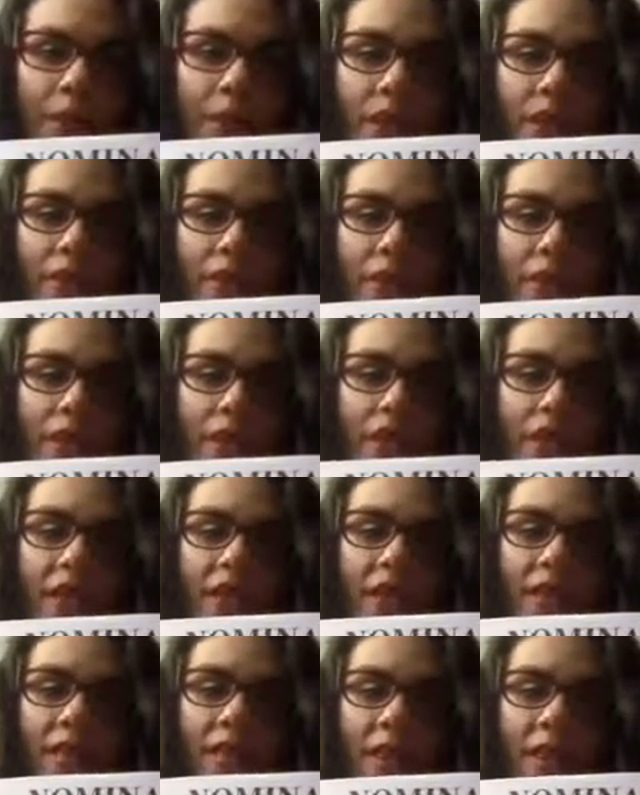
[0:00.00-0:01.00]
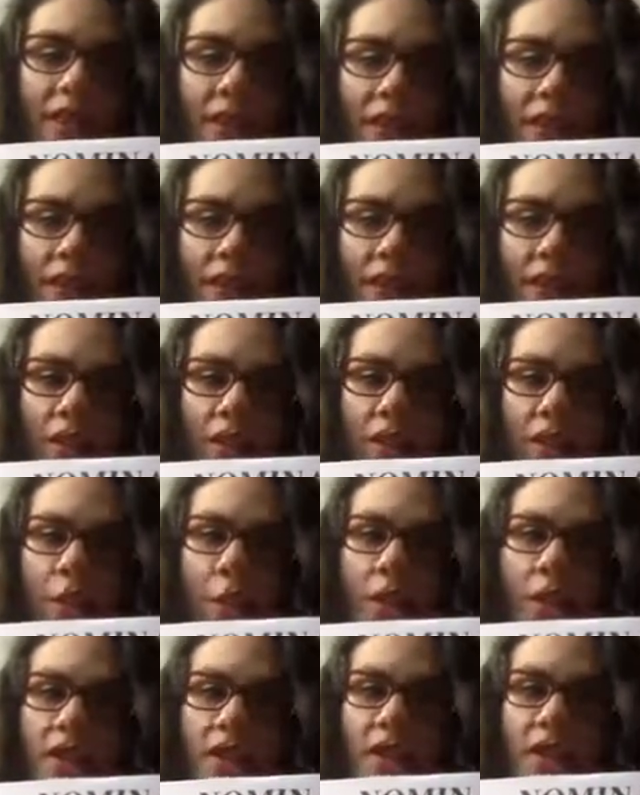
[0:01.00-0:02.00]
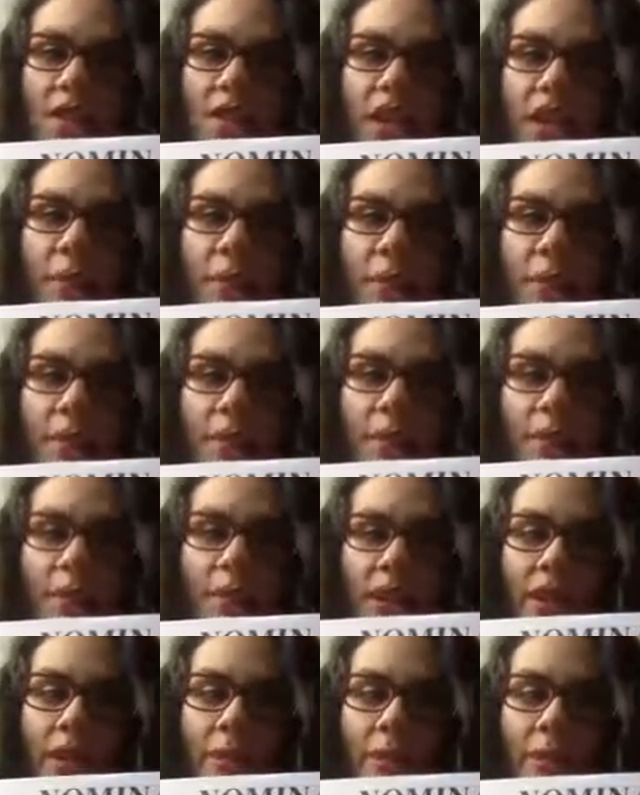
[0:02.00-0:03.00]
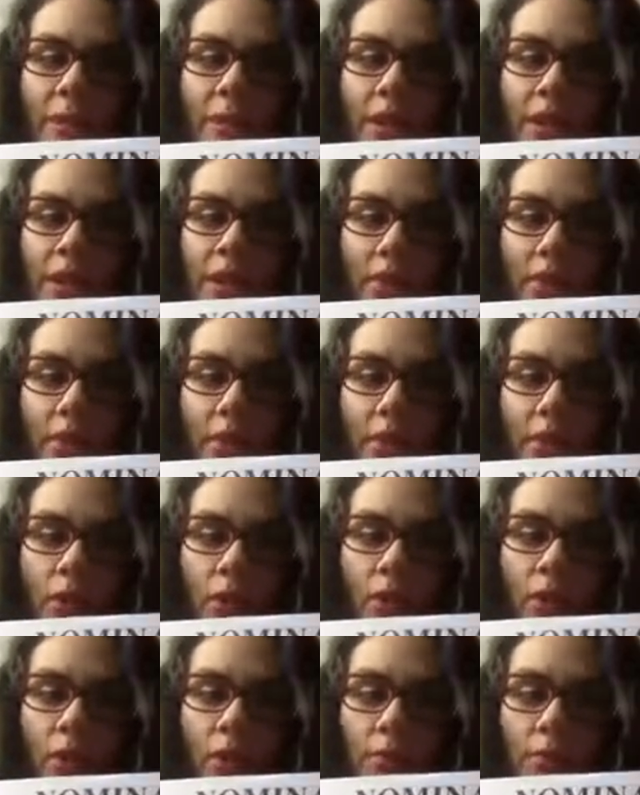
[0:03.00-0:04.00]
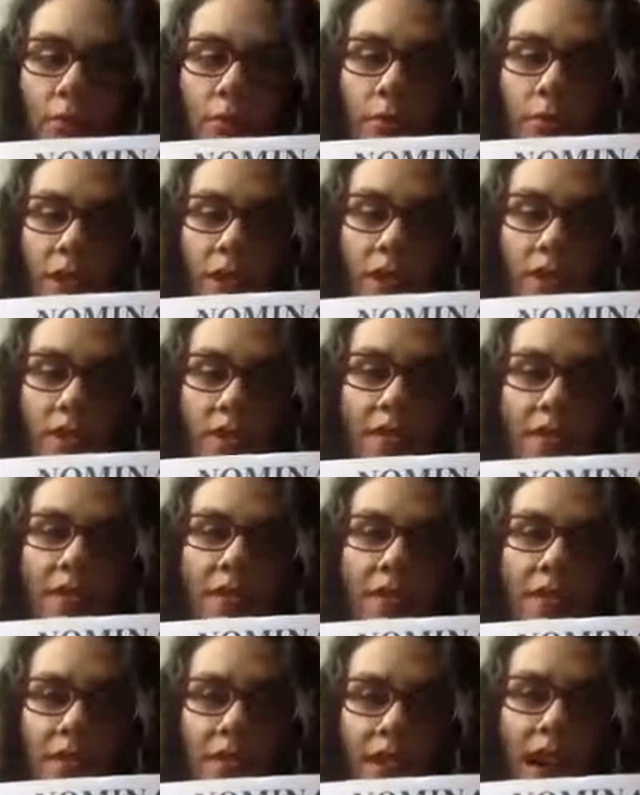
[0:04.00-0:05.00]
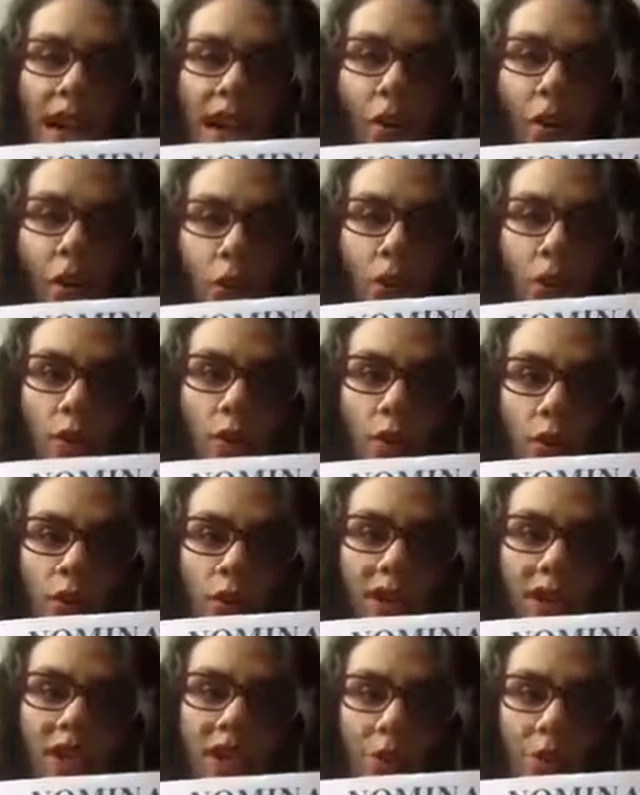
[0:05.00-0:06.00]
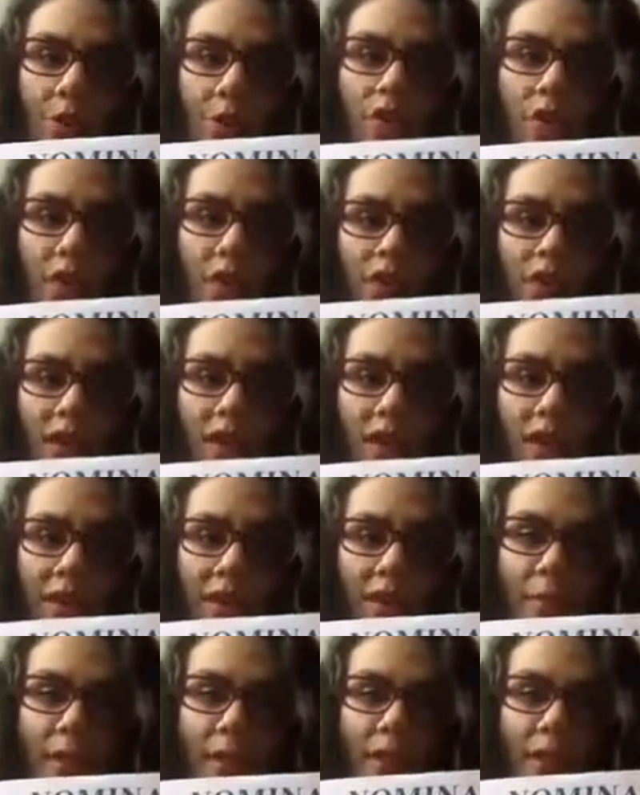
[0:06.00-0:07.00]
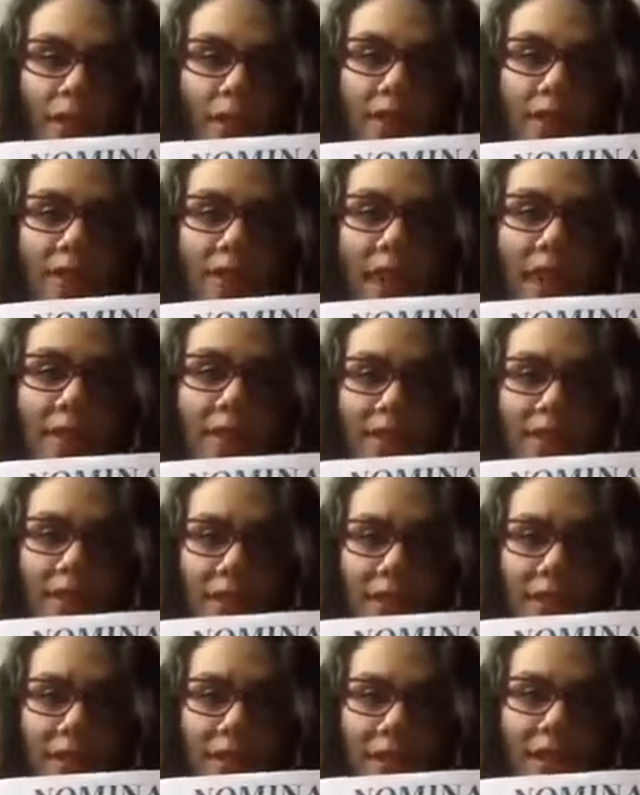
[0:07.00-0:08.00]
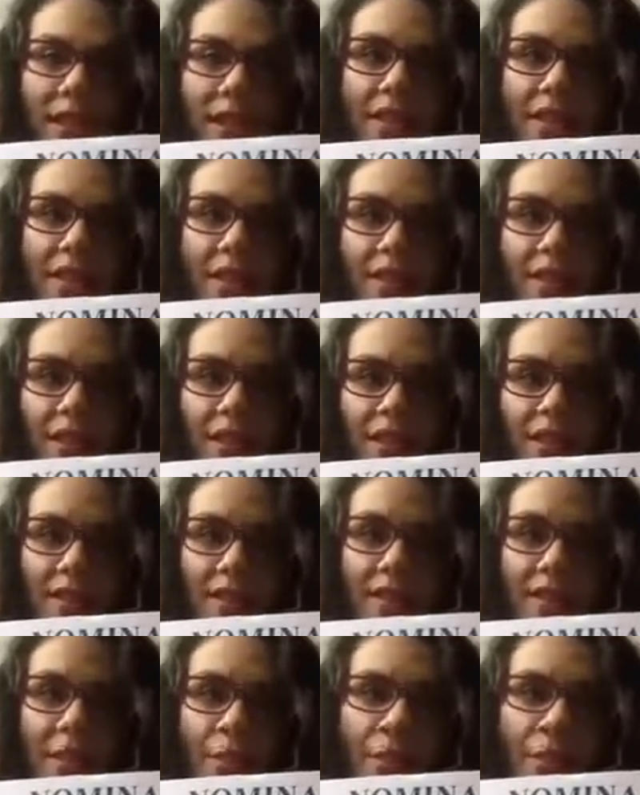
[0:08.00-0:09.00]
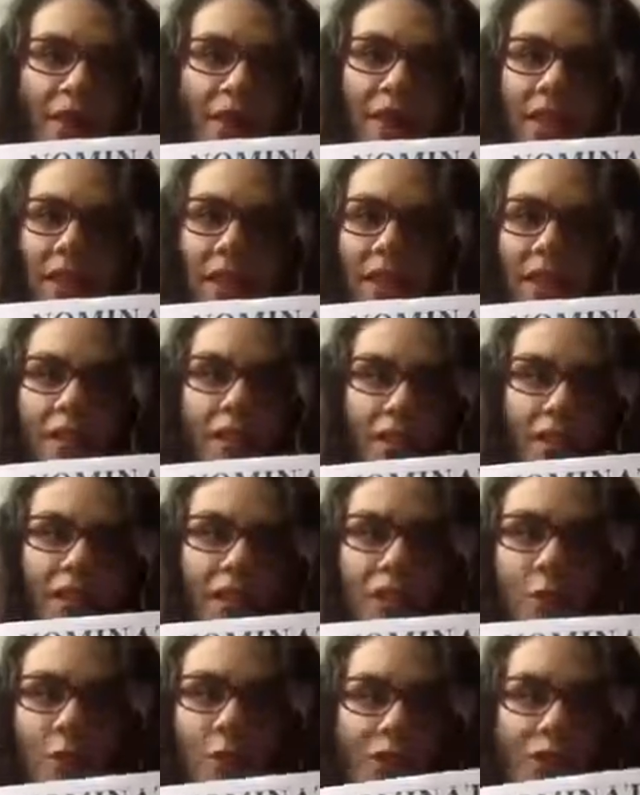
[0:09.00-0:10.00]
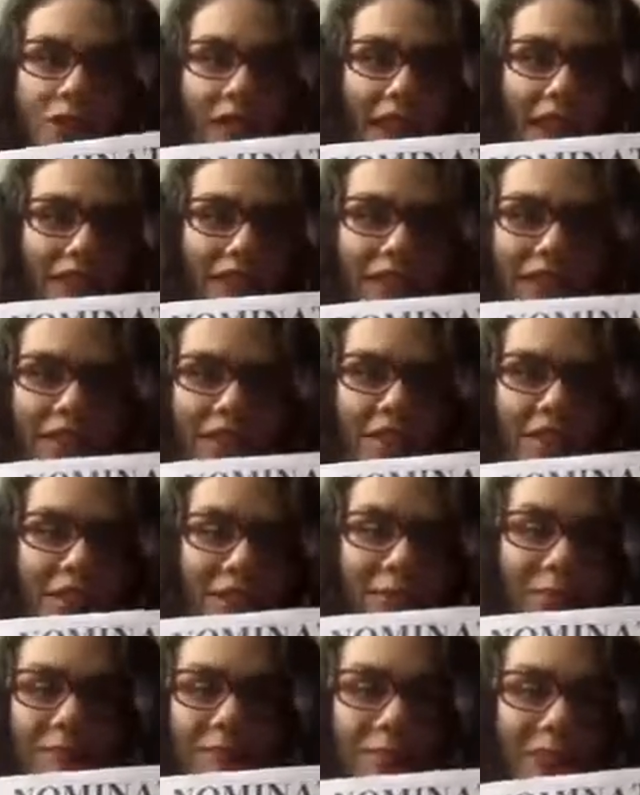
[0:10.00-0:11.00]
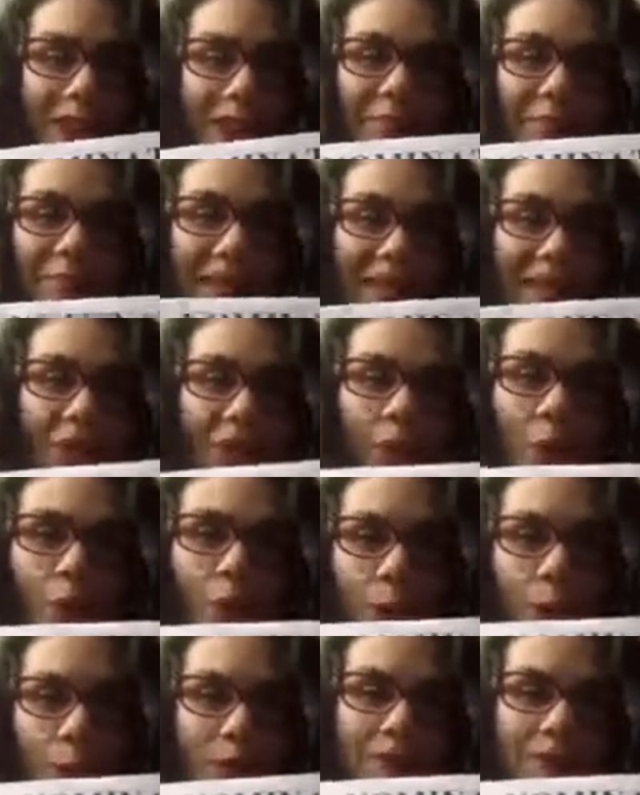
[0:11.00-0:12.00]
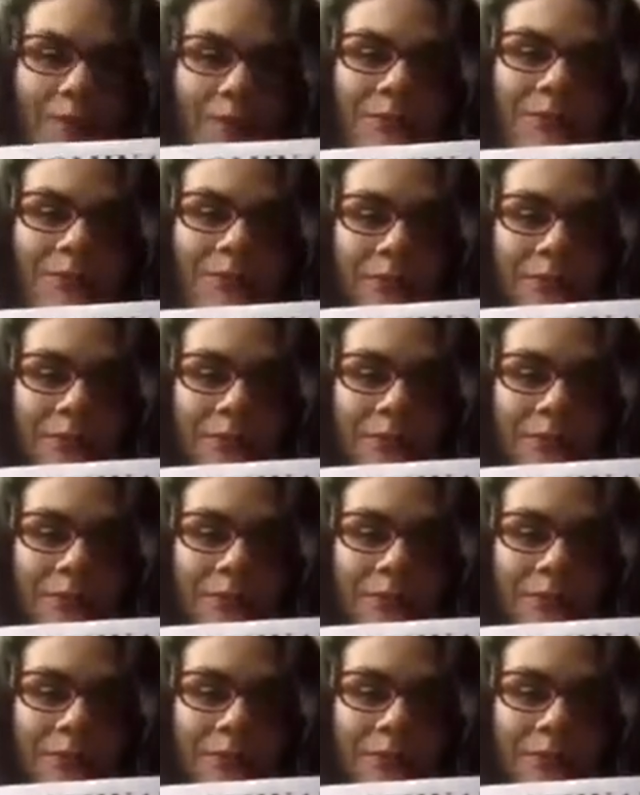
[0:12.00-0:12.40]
Pivo je hladno. So we are describing the beer. Pivo is now also the subject of the sentence because that's the thing that's doing the action is like being cold.